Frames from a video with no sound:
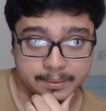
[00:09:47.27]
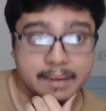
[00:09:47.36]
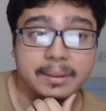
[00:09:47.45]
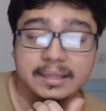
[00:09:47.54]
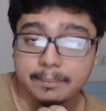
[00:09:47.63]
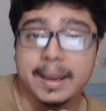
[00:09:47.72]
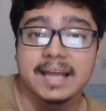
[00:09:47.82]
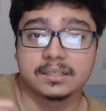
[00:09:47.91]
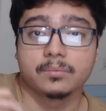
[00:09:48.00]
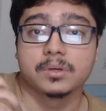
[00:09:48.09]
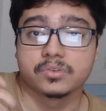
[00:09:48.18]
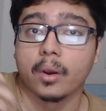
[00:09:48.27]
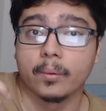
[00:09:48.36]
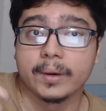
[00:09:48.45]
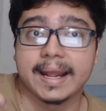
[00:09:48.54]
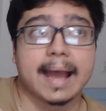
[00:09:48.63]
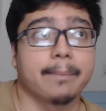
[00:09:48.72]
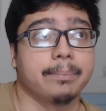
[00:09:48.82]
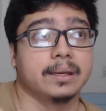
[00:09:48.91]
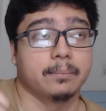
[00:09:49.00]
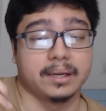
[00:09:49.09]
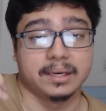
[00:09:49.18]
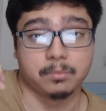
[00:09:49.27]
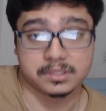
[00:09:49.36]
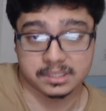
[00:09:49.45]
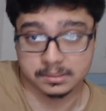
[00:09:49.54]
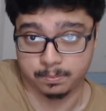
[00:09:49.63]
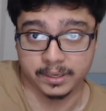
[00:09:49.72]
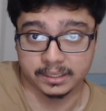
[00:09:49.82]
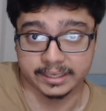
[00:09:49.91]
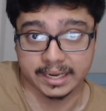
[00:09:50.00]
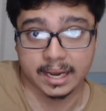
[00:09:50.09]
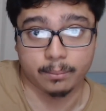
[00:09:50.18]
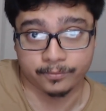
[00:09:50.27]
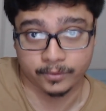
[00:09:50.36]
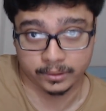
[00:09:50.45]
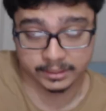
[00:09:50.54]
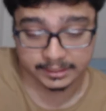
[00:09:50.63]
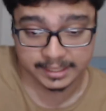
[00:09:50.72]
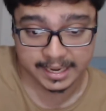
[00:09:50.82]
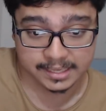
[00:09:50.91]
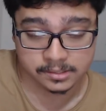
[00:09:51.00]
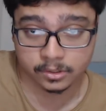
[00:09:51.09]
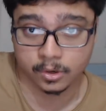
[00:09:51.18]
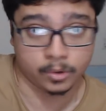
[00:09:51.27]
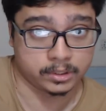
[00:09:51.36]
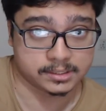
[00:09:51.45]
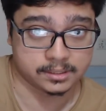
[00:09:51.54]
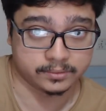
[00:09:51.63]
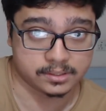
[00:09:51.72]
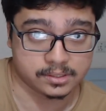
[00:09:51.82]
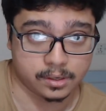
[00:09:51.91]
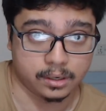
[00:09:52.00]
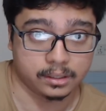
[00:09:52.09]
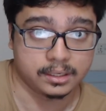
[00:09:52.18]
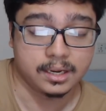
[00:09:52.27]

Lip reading: I mean, the magic was already happening, but it was just building up for the last chorus of the song.